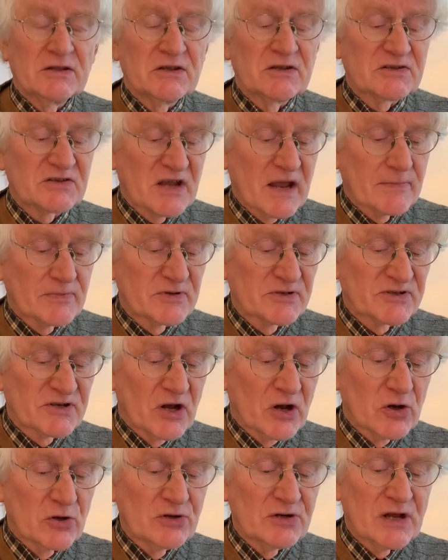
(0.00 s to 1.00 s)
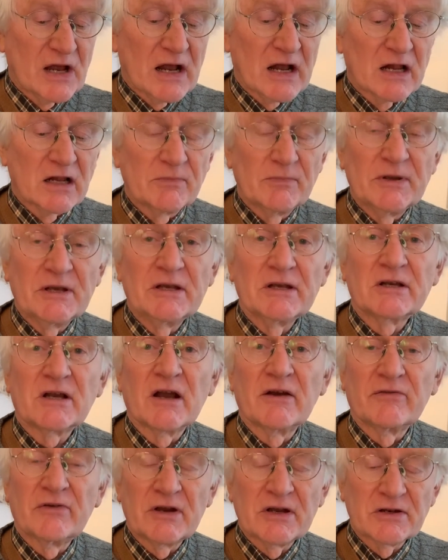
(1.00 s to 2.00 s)
this episode, I'll be
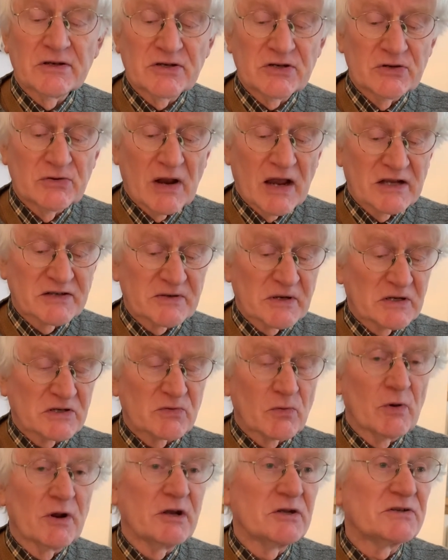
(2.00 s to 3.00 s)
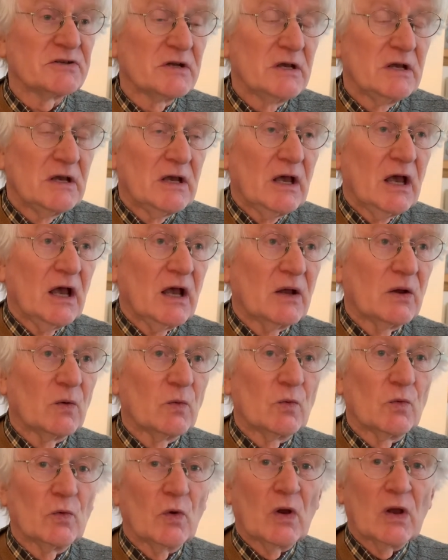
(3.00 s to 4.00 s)
covering two aspects. One is
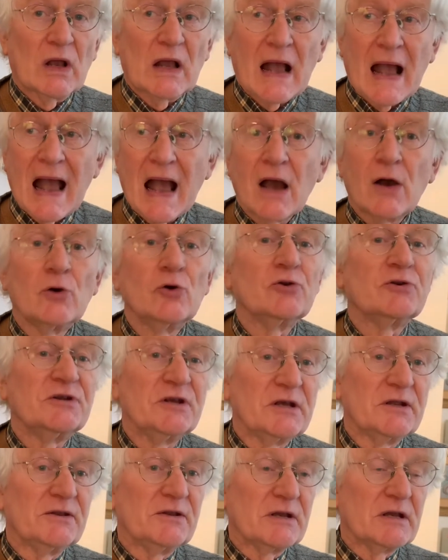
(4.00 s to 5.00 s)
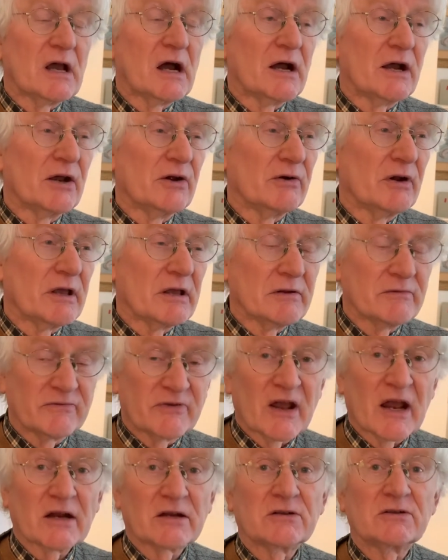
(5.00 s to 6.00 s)
how did the IRA, in
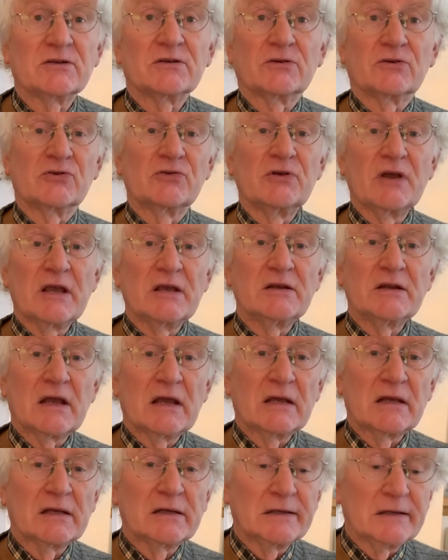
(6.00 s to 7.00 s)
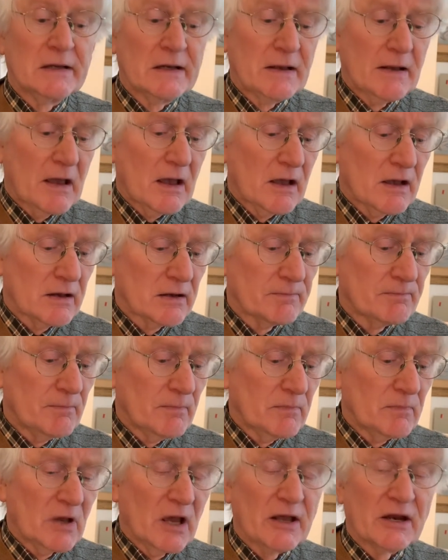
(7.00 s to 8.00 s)
fact, create an
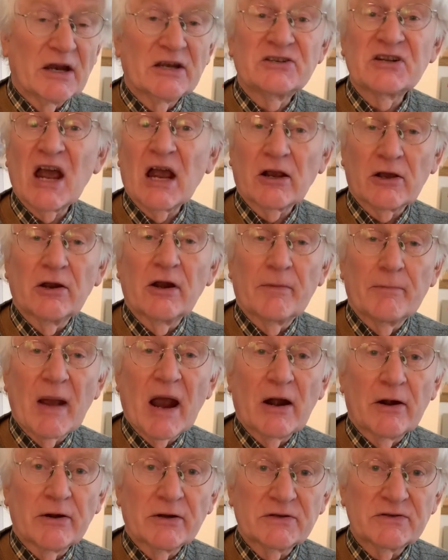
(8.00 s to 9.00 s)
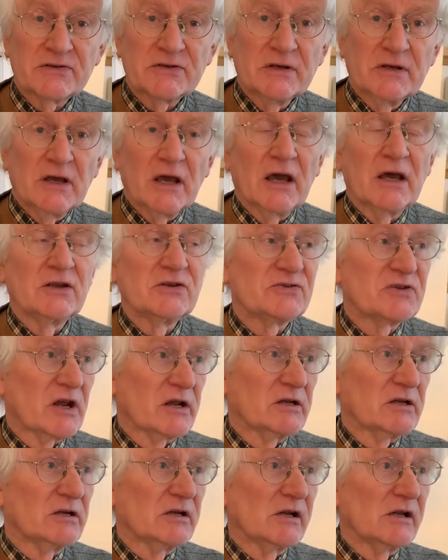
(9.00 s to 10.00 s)
attack on a barracks? And
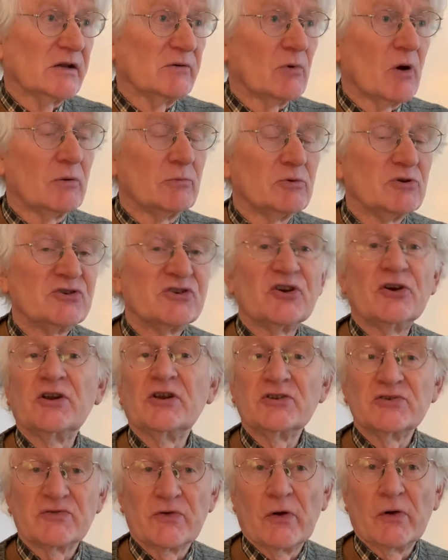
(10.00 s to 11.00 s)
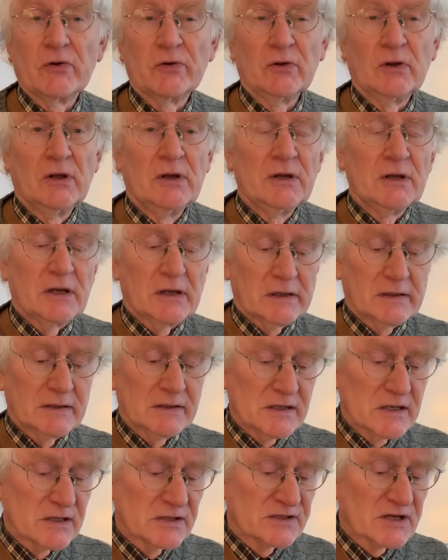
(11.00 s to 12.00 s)
secondly, what was Ernie's role in
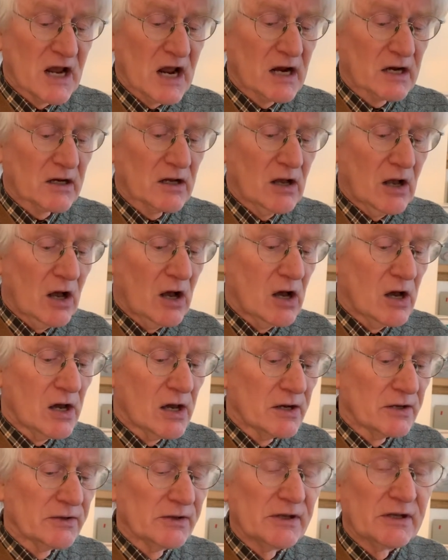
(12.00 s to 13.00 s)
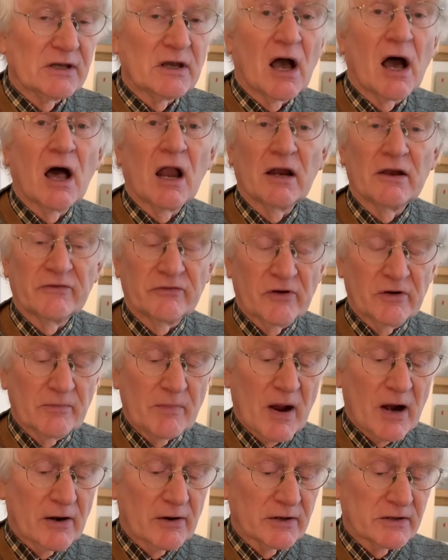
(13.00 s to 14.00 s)
the attack on the Hollyford
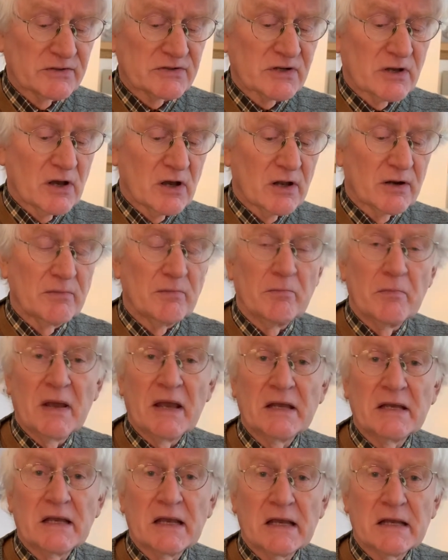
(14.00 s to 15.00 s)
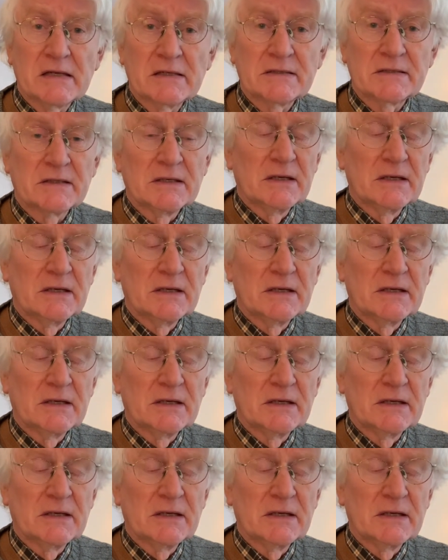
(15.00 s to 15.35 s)
Barracks on May 8,